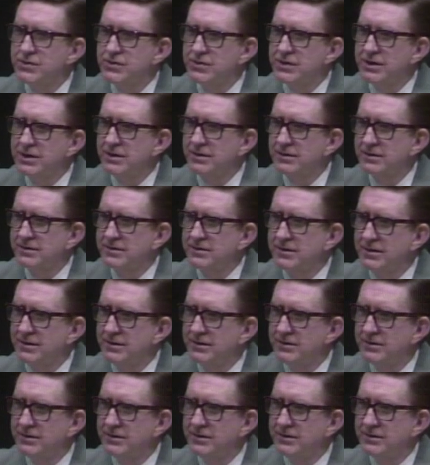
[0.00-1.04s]
She looked a
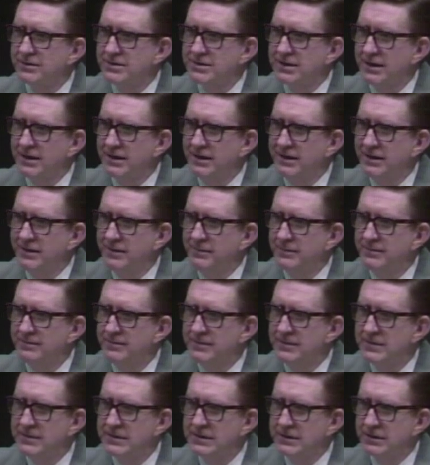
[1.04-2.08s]
long time
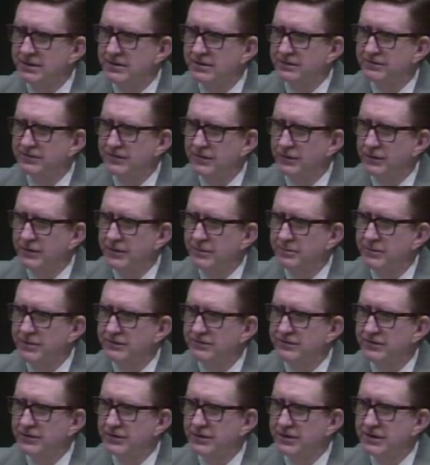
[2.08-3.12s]
at the floor
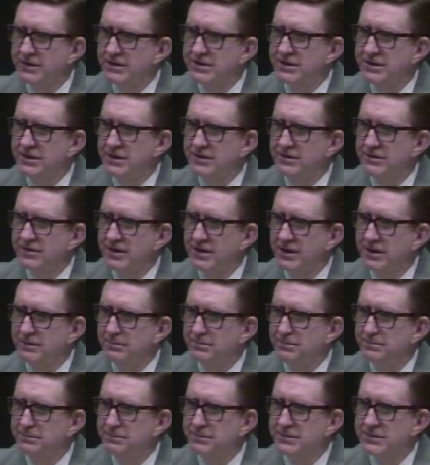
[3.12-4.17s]
before the tear
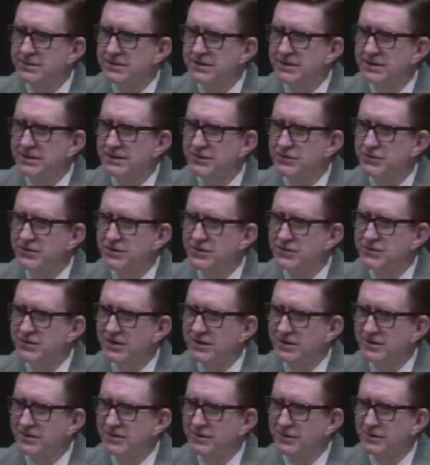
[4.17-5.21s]
dropped, and she
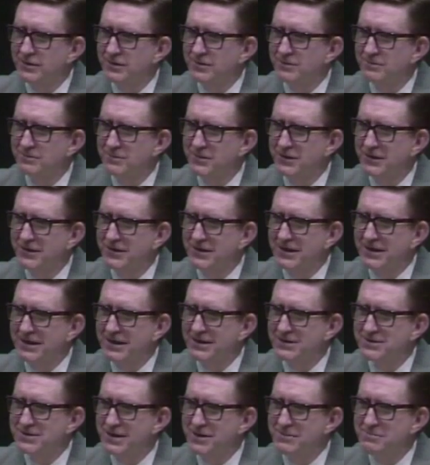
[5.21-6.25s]
said, Oh, Brother
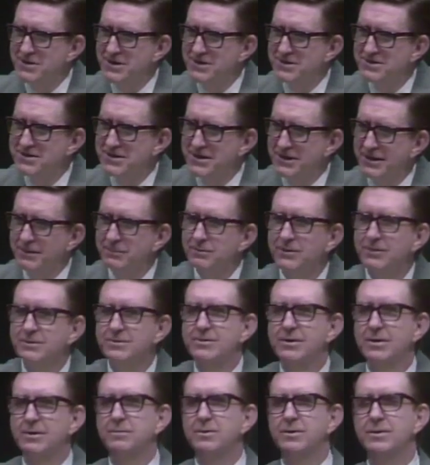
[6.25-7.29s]
Hanks, I'm in terrible
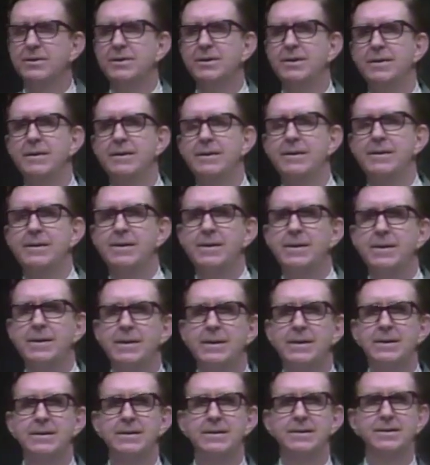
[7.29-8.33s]
trouble.
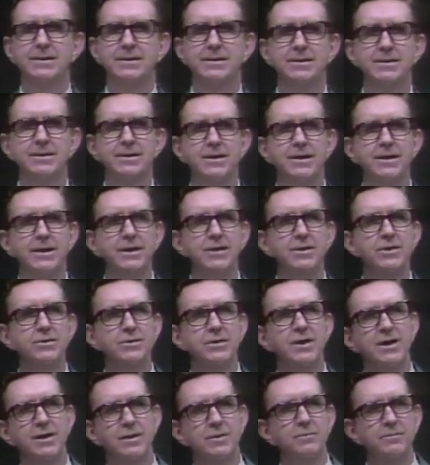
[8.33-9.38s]
Can
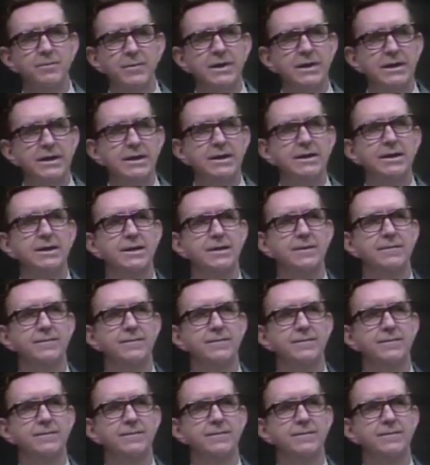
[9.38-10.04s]
you help me?